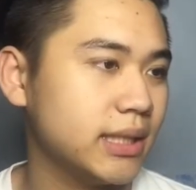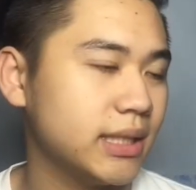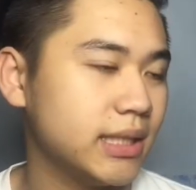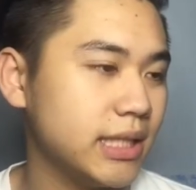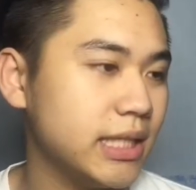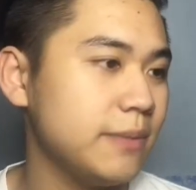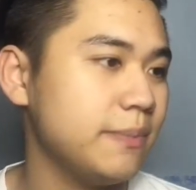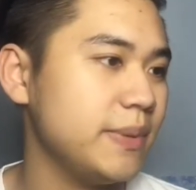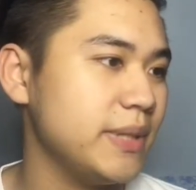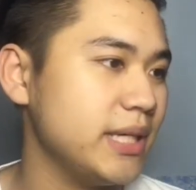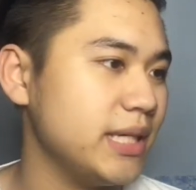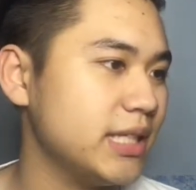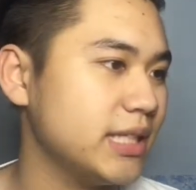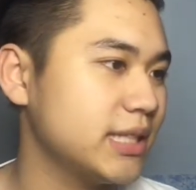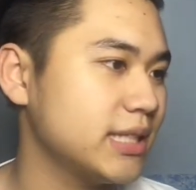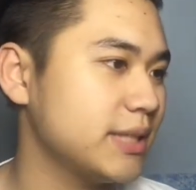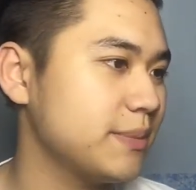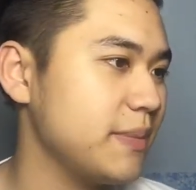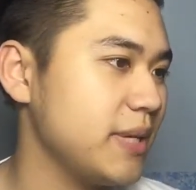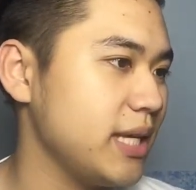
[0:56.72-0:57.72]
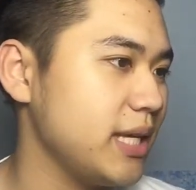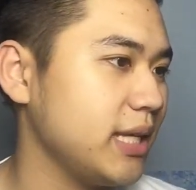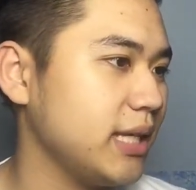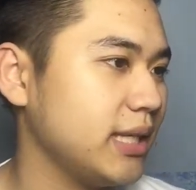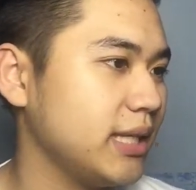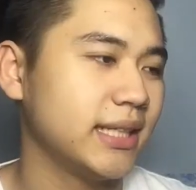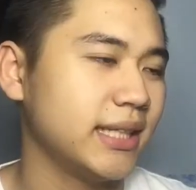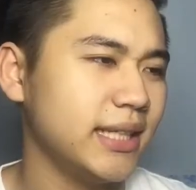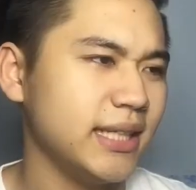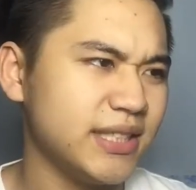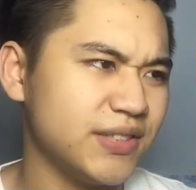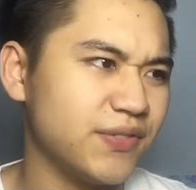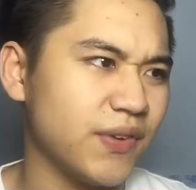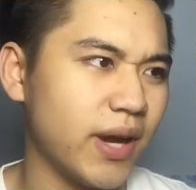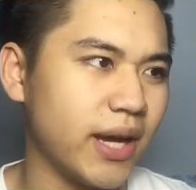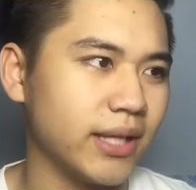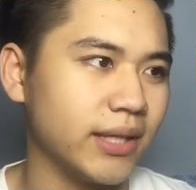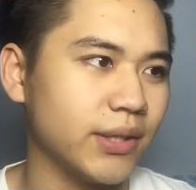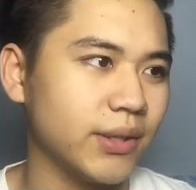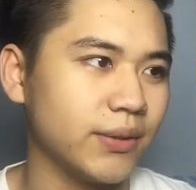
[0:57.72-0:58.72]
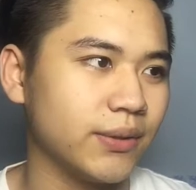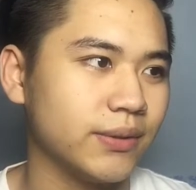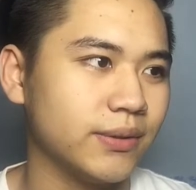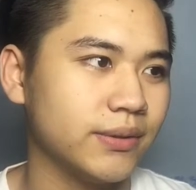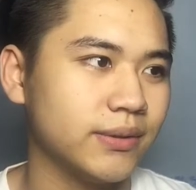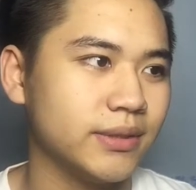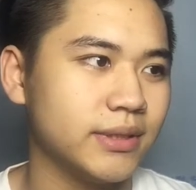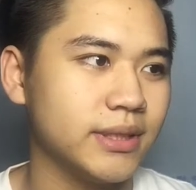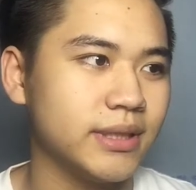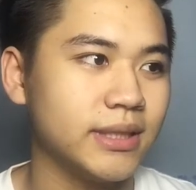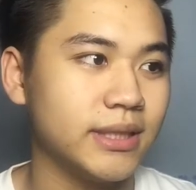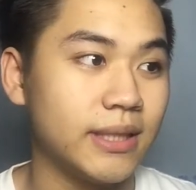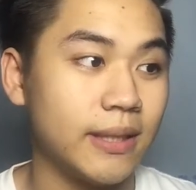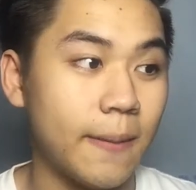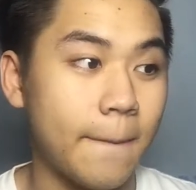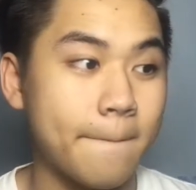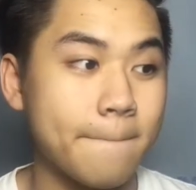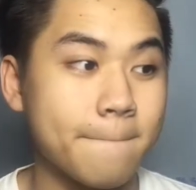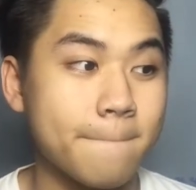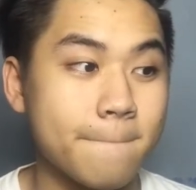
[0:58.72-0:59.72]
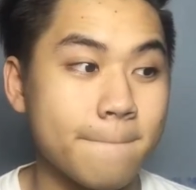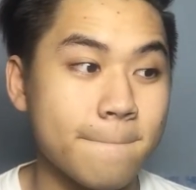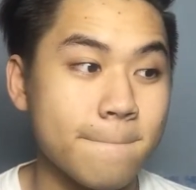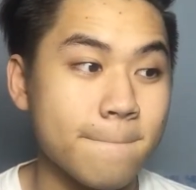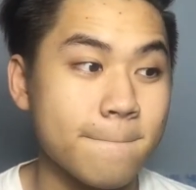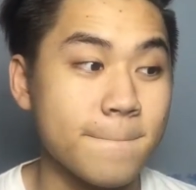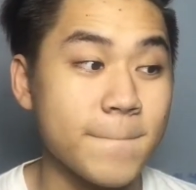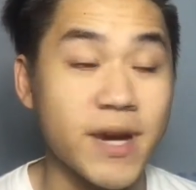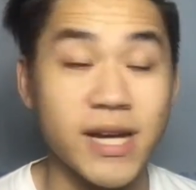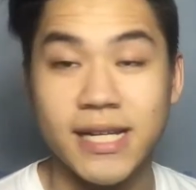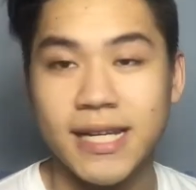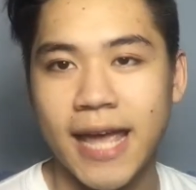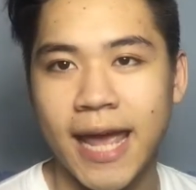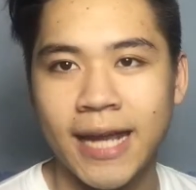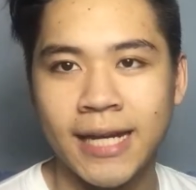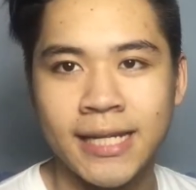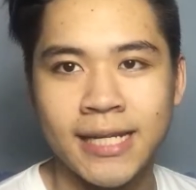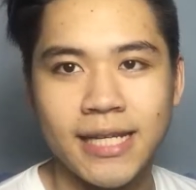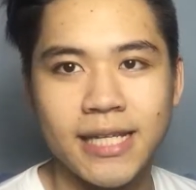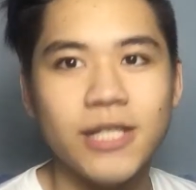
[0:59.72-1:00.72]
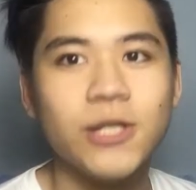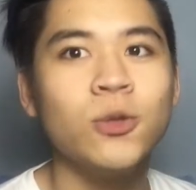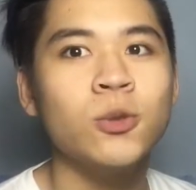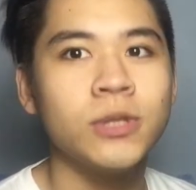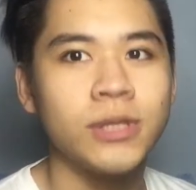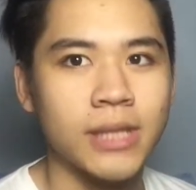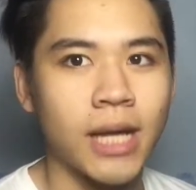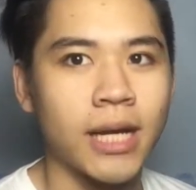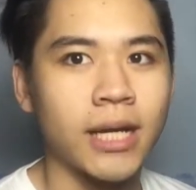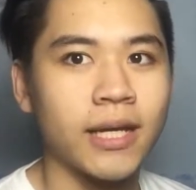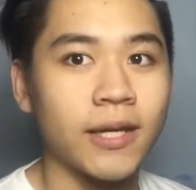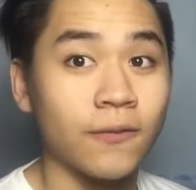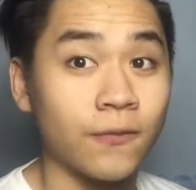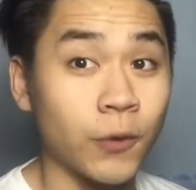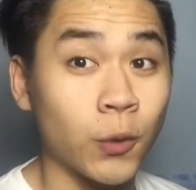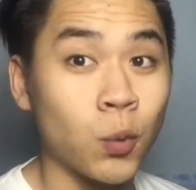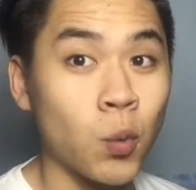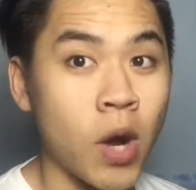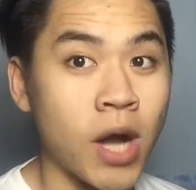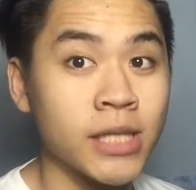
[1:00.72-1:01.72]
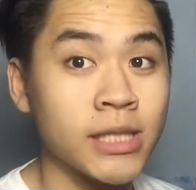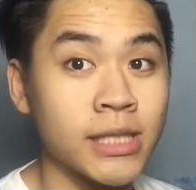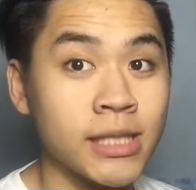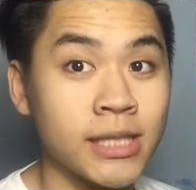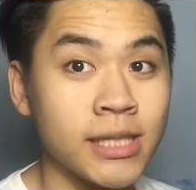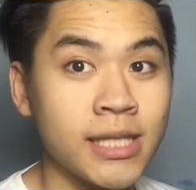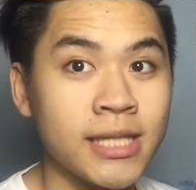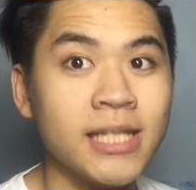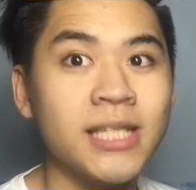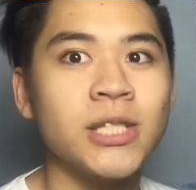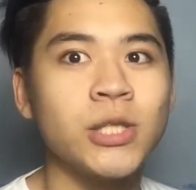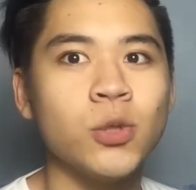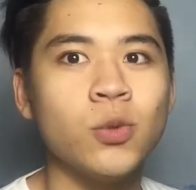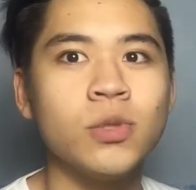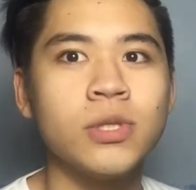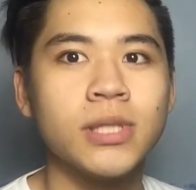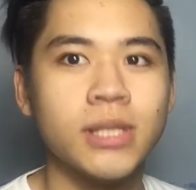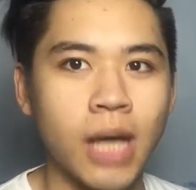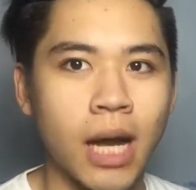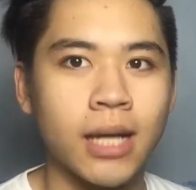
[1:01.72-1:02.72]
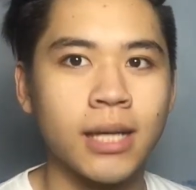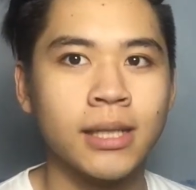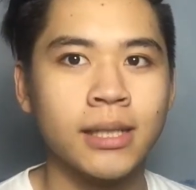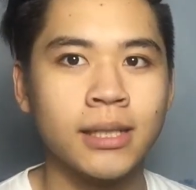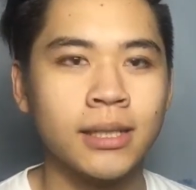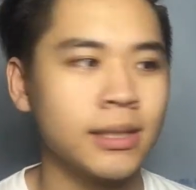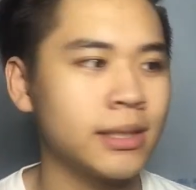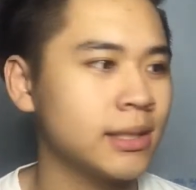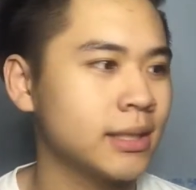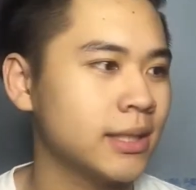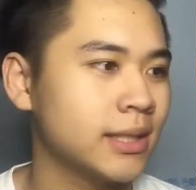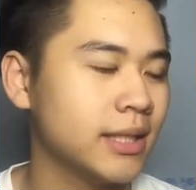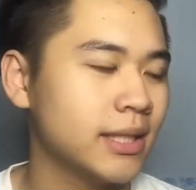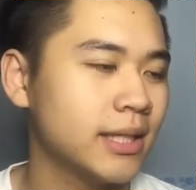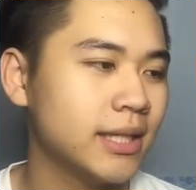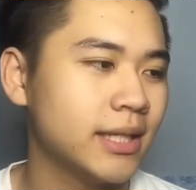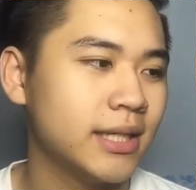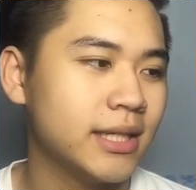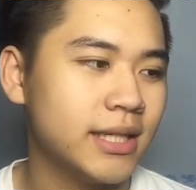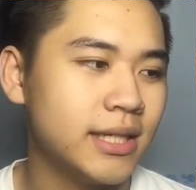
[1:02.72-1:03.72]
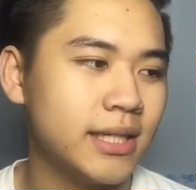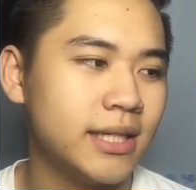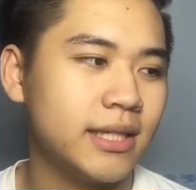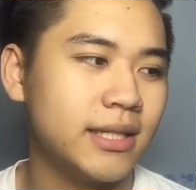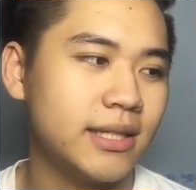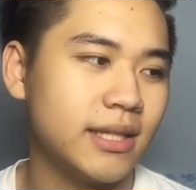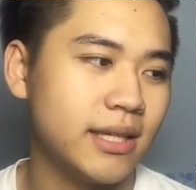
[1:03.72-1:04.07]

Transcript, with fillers: he beats me. It's fine though. But Andy, you suck. If you're watching this, you suck. He,